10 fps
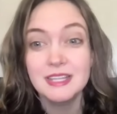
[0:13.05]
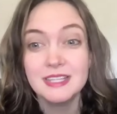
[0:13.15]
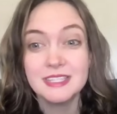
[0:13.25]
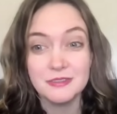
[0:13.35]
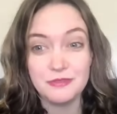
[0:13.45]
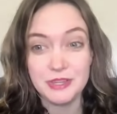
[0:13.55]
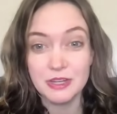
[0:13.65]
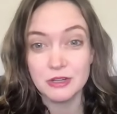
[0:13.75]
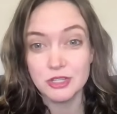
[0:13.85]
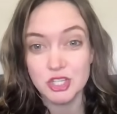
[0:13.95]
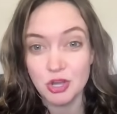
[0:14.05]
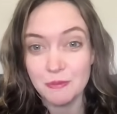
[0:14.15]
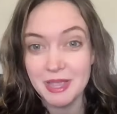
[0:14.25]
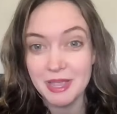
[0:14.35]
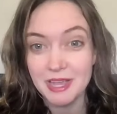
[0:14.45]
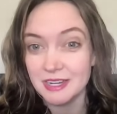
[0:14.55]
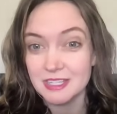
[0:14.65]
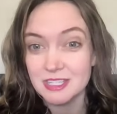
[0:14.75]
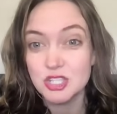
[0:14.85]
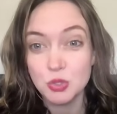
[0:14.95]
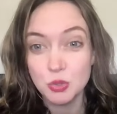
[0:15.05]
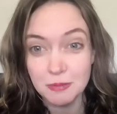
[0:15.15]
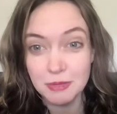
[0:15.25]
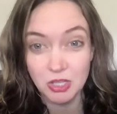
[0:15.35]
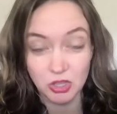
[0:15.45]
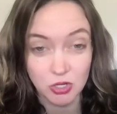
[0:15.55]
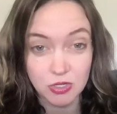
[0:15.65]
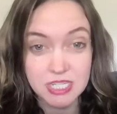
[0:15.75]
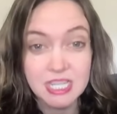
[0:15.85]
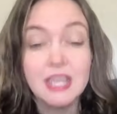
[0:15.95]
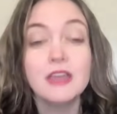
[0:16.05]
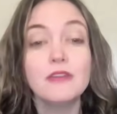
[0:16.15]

severe geomagnetic storm alert